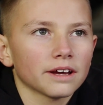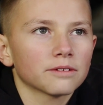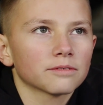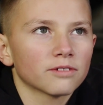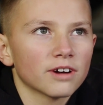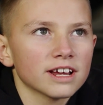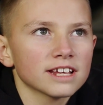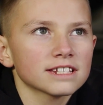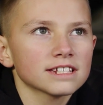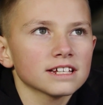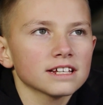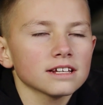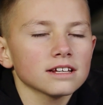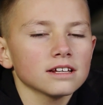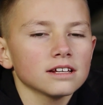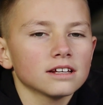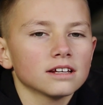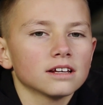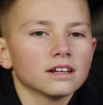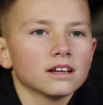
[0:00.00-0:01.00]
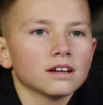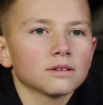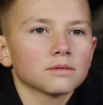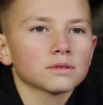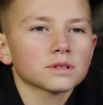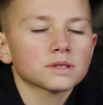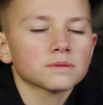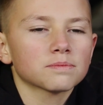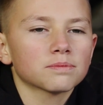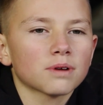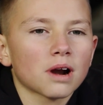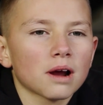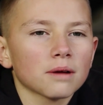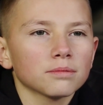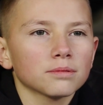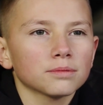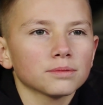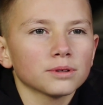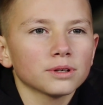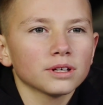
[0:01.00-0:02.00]
racing, was
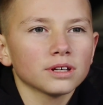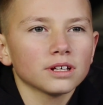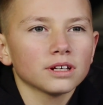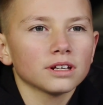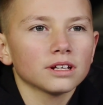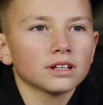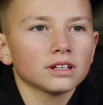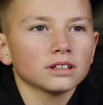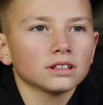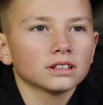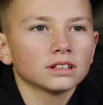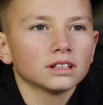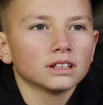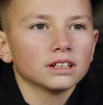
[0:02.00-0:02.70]
probably